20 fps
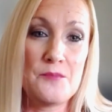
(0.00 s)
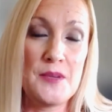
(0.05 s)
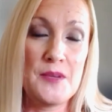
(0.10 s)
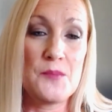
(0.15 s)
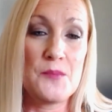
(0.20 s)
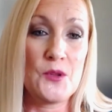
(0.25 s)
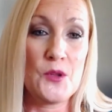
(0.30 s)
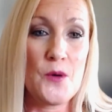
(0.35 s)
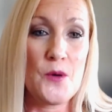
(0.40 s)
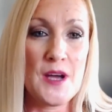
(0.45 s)

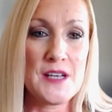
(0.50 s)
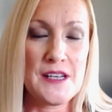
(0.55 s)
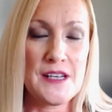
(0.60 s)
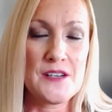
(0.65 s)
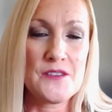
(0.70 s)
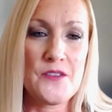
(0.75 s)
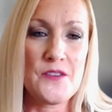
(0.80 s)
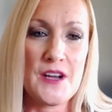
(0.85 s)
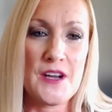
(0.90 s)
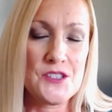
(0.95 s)
people who
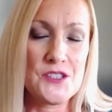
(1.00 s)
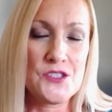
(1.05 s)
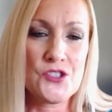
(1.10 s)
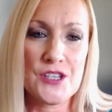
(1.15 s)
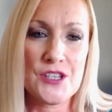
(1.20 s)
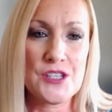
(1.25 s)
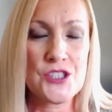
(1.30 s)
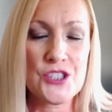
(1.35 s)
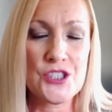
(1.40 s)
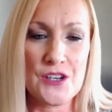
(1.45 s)
identify as
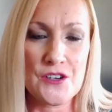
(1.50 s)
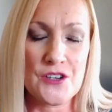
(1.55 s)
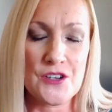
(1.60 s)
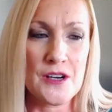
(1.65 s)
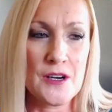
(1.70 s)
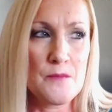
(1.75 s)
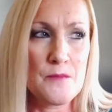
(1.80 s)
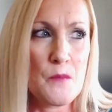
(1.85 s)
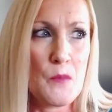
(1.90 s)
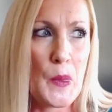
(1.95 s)
transgender.
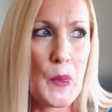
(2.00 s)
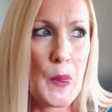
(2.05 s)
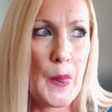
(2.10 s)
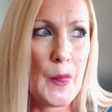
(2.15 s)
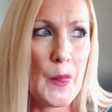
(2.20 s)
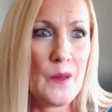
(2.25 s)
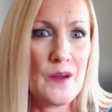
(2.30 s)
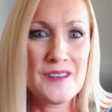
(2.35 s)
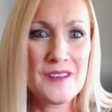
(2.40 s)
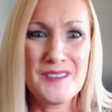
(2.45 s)

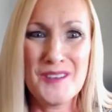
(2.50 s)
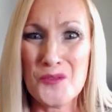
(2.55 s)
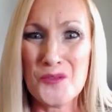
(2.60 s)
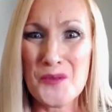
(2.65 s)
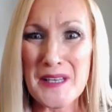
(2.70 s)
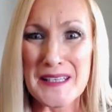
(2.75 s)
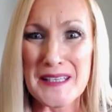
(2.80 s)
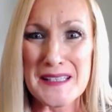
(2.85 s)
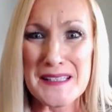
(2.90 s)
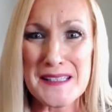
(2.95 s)
No, it
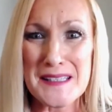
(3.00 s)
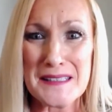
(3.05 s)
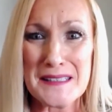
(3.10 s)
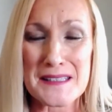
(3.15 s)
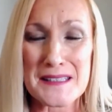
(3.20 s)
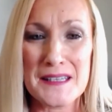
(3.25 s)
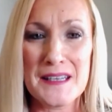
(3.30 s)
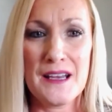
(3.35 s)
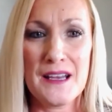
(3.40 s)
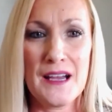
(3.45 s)
isn't.
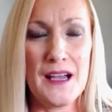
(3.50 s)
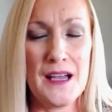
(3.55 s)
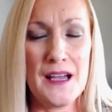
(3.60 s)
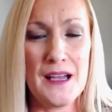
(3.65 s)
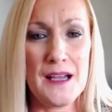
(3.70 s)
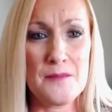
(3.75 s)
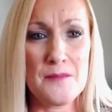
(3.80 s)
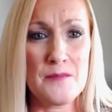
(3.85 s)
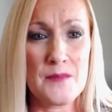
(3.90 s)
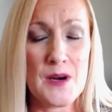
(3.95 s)

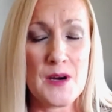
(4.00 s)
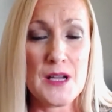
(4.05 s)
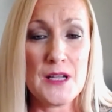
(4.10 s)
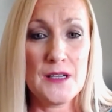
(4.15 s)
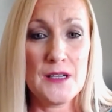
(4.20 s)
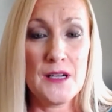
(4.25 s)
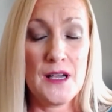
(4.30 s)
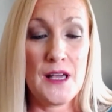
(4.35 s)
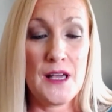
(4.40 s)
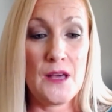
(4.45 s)

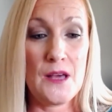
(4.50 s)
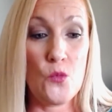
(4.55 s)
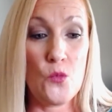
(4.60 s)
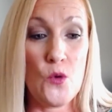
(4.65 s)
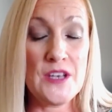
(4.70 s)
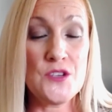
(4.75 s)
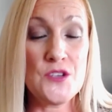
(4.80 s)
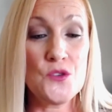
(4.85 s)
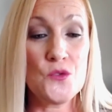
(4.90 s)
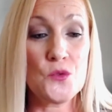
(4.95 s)

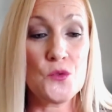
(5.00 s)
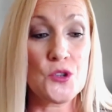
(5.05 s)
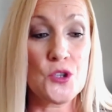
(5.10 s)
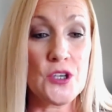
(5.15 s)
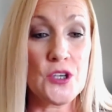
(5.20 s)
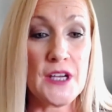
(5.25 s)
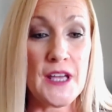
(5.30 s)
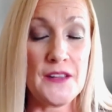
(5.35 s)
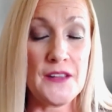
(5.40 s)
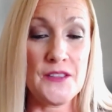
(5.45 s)
When you
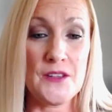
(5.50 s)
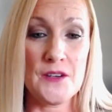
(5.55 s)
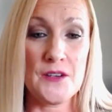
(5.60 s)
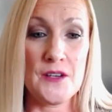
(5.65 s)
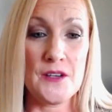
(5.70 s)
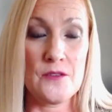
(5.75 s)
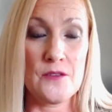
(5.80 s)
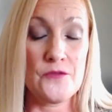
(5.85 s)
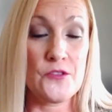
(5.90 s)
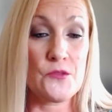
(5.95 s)
look at
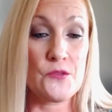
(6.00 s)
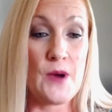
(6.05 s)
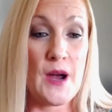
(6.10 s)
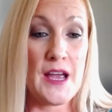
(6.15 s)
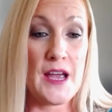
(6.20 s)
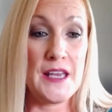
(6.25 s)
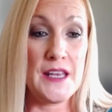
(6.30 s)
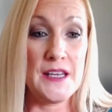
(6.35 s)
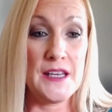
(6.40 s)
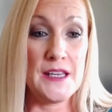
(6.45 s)
the
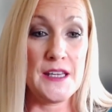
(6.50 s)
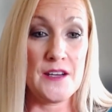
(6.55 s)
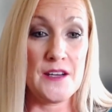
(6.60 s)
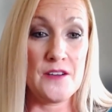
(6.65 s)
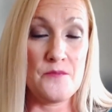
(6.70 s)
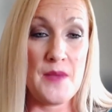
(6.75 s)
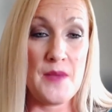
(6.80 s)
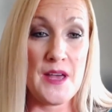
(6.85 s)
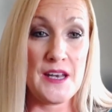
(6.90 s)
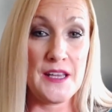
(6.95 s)
variety of
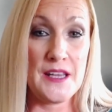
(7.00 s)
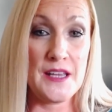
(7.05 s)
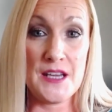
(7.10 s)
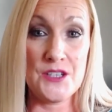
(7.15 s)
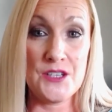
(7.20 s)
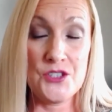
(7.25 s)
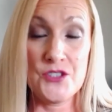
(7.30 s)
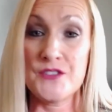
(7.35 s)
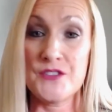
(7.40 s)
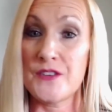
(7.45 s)

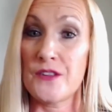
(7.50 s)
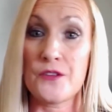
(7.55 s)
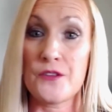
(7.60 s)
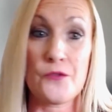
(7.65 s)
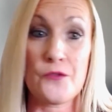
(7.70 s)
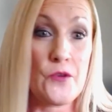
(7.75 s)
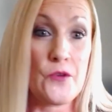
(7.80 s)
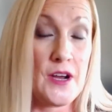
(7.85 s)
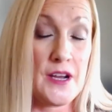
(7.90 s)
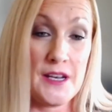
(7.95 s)
medications and the
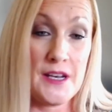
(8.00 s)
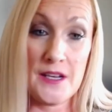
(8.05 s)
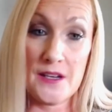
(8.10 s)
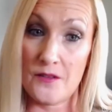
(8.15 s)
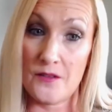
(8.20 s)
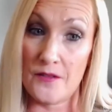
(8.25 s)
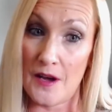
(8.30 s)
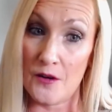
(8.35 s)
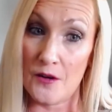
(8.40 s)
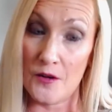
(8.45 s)
variety of
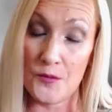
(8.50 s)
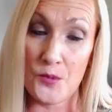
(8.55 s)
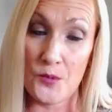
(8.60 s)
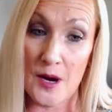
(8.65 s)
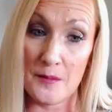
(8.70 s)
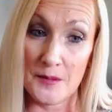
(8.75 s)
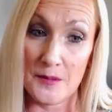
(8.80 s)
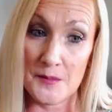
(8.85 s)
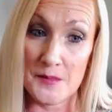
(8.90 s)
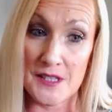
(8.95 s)
health
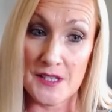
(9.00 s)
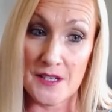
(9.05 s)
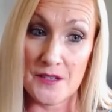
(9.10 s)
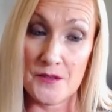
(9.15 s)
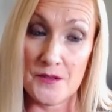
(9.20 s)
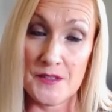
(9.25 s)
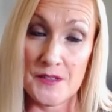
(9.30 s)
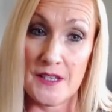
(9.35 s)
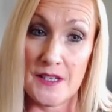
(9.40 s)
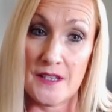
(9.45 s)
problems that you
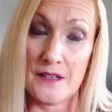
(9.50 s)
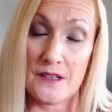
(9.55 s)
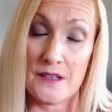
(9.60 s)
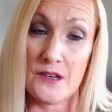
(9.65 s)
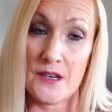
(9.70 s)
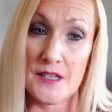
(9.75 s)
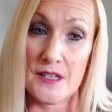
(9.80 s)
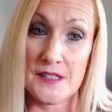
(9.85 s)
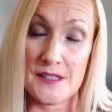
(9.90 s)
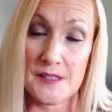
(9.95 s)
see
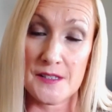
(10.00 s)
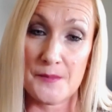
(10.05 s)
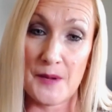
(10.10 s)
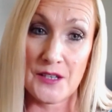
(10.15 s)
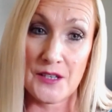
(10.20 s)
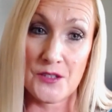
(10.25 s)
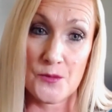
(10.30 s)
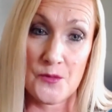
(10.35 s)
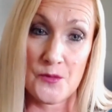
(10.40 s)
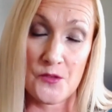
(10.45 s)
across the
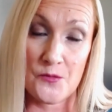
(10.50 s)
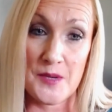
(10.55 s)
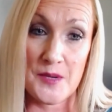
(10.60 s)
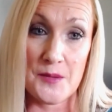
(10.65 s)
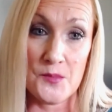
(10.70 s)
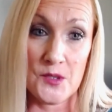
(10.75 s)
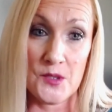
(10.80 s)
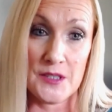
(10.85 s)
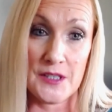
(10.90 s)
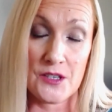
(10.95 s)
spectrum of
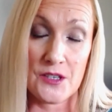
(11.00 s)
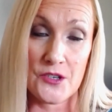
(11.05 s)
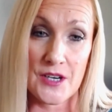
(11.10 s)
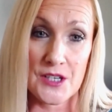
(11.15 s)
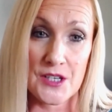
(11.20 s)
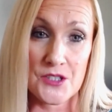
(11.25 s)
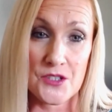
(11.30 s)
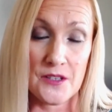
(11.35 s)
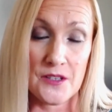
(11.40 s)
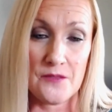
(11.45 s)
people in
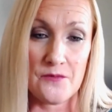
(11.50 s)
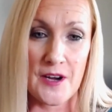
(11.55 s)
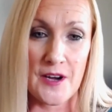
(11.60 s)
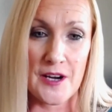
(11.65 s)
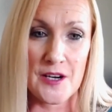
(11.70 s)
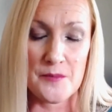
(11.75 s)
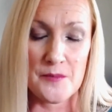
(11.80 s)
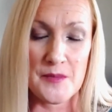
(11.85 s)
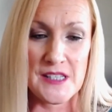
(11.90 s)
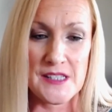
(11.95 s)
correctional
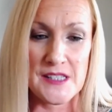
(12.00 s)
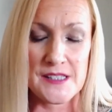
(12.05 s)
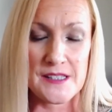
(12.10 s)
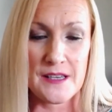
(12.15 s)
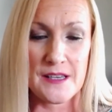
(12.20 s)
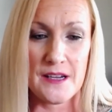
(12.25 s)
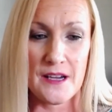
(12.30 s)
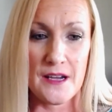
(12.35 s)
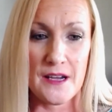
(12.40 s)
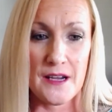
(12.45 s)
environments
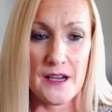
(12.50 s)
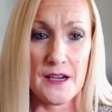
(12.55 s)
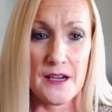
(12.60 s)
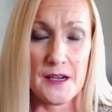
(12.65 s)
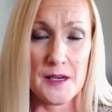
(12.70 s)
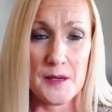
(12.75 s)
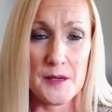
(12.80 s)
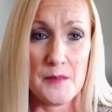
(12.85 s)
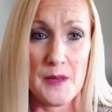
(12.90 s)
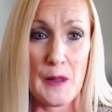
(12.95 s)

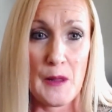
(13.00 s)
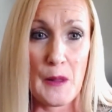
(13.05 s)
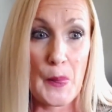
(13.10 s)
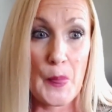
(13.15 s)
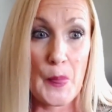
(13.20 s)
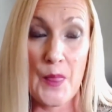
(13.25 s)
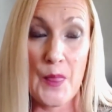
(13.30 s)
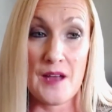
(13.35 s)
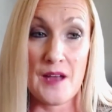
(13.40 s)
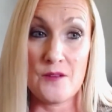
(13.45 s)

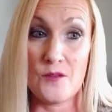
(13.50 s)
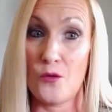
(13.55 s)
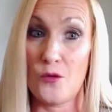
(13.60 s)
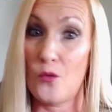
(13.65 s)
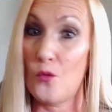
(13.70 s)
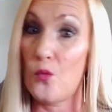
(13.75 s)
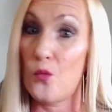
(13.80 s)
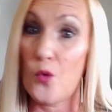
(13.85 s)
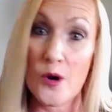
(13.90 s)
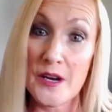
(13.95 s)
that
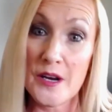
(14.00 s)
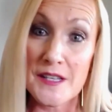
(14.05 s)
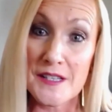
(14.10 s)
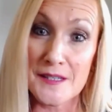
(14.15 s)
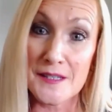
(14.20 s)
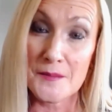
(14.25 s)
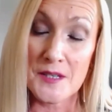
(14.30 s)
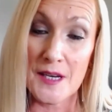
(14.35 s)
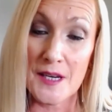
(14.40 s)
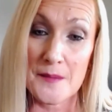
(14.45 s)
warrant
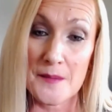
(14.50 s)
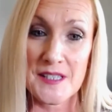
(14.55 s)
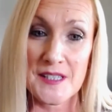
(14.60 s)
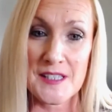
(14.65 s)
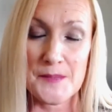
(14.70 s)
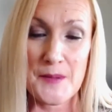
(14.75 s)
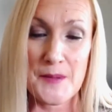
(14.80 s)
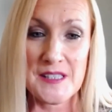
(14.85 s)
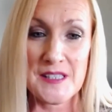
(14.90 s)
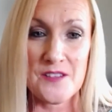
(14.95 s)
sometimes
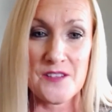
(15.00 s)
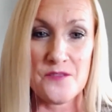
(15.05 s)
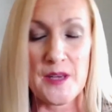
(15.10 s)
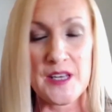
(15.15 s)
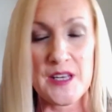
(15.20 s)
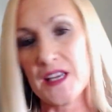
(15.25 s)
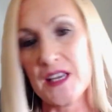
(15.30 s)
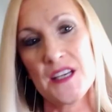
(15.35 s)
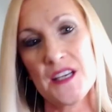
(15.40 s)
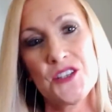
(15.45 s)
expensive
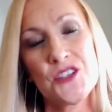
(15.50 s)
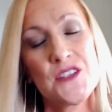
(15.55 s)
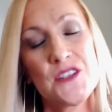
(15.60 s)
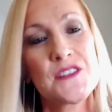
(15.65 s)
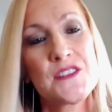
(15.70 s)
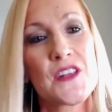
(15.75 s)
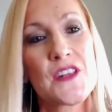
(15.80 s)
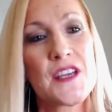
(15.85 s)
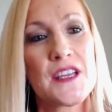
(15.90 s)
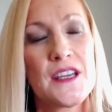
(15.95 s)
medications,
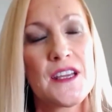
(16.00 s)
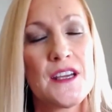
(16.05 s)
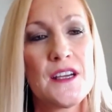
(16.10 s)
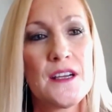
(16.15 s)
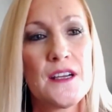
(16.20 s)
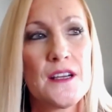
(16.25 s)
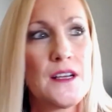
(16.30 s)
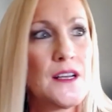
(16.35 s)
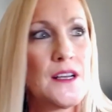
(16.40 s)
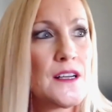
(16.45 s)
like
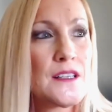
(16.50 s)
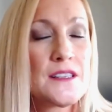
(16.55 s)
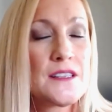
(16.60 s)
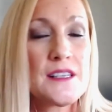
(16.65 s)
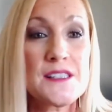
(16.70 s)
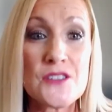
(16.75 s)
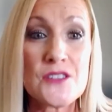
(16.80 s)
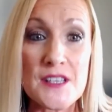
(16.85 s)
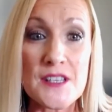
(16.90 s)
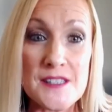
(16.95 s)
let's
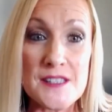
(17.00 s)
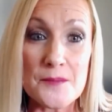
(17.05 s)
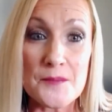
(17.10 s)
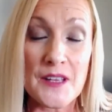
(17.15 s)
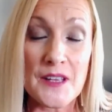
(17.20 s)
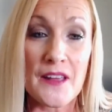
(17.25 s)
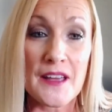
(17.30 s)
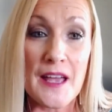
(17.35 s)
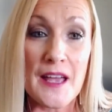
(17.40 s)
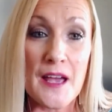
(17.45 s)
look at something
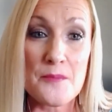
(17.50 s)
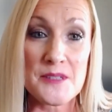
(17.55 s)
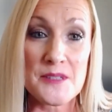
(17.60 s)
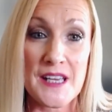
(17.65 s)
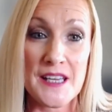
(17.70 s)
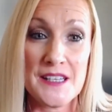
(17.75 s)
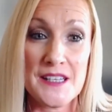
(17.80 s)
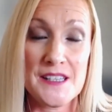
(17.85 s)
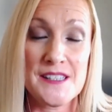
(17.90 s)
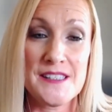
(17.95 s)
like
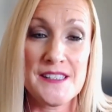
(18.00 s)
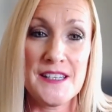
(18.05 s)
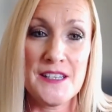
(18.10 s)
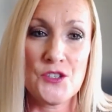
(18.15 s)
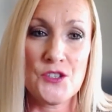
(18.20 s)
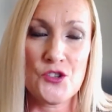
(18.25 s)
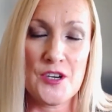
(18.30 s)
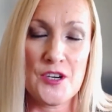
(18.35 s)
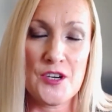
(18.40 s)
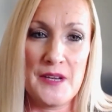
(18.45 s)
hepatitis C
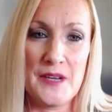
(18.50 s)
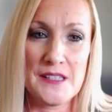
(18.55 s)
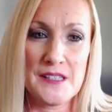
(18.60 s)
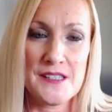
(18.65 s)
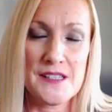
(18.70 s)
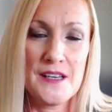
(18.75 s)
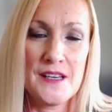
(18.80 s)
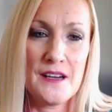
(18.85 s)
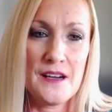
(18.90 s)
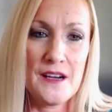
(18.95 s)
treatment.
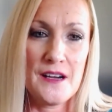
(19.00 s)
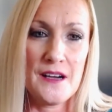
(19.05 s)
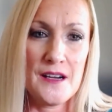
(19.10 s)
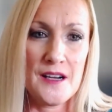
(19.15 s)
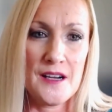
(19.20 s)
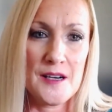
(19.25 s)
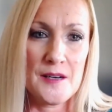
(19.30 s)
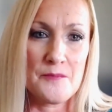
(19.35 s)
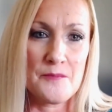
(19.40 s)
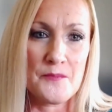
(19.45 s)

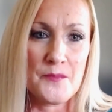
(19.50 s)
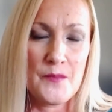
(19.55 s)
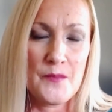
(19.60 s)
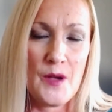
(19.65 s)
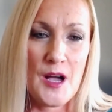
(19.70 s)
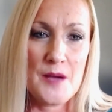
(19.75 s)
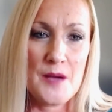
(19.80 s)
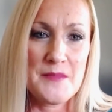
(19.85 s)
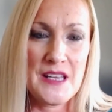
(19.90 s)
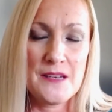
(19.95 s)

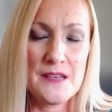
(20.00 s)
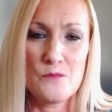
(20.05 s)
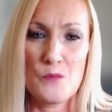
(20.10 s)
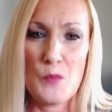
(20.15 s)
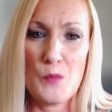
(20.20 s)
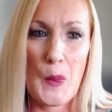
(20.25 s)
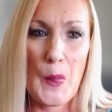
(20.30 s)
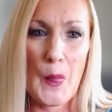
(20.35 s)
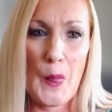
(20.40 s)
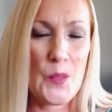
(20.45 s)

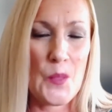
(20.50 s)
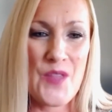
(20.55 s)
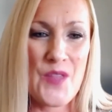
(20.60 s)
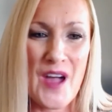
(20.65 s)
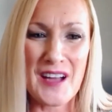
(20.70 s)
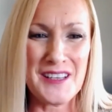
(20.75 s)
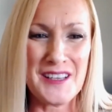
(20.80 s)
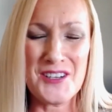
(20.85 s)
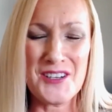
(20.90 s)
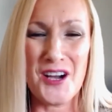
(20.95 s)
That
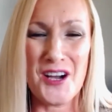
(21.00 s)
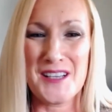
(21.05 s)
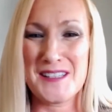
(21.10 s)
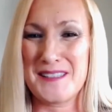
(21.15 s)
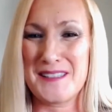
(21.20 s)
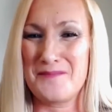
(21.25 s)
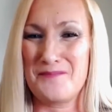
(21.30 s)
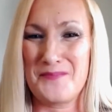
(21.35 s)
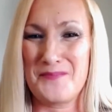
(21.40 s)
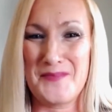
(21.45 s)
can cost
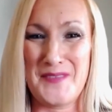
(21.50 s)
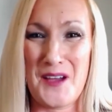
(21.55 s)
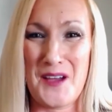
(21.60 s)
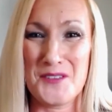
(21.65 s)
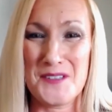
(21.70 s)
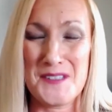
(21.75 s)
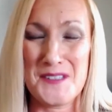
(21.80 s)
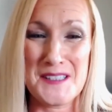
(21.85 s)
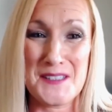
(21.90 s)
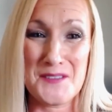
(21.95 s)

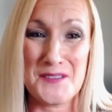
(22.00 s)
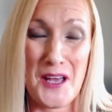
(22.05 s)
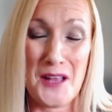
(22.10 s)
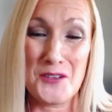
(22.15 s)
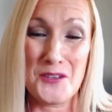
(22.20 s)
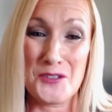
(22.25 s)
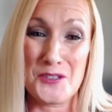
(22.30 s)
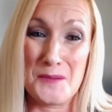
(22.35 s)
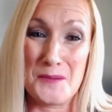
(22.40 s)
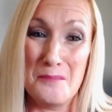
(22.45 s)
thousands of
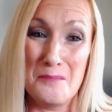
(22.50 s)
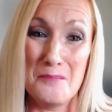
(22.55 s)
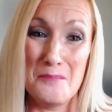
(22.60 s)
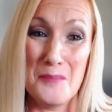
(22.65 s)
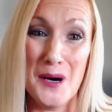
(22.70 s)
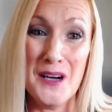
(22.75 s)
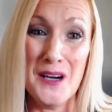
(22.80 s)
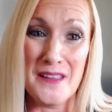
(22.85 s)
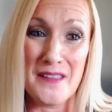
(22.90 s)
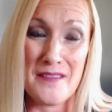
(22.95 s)
dollars a
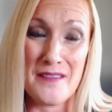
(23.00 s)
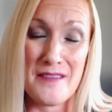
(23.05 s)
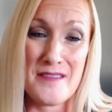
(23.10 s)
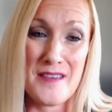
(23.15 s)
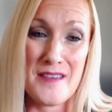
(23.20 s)
month.